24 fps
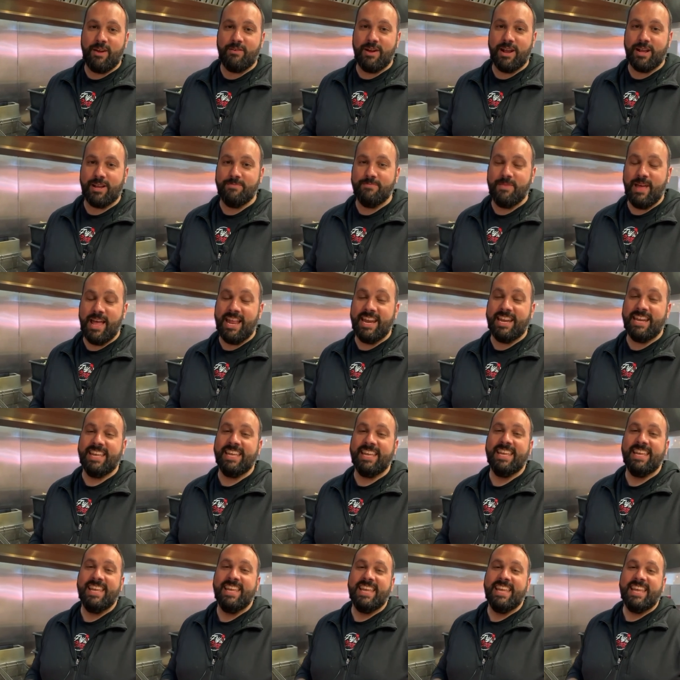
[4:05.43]
recommend.
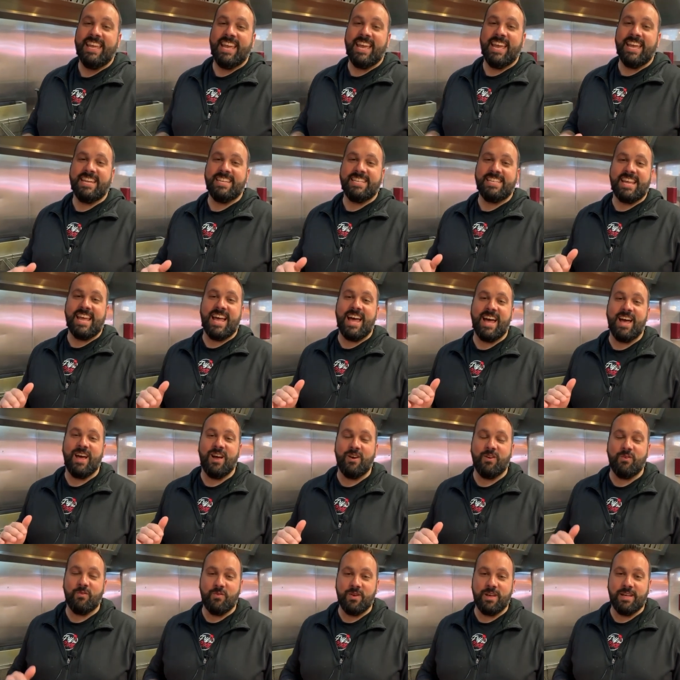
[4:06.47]
It
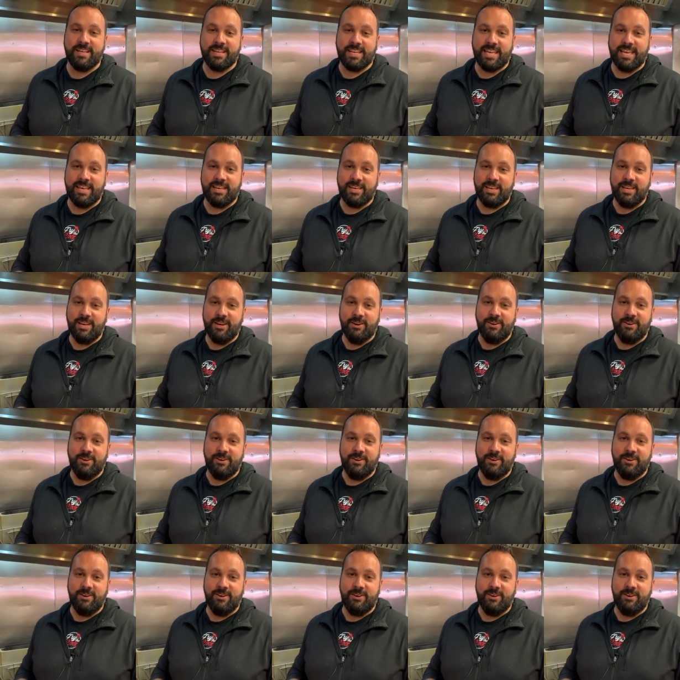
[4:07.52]
uh, will kill you.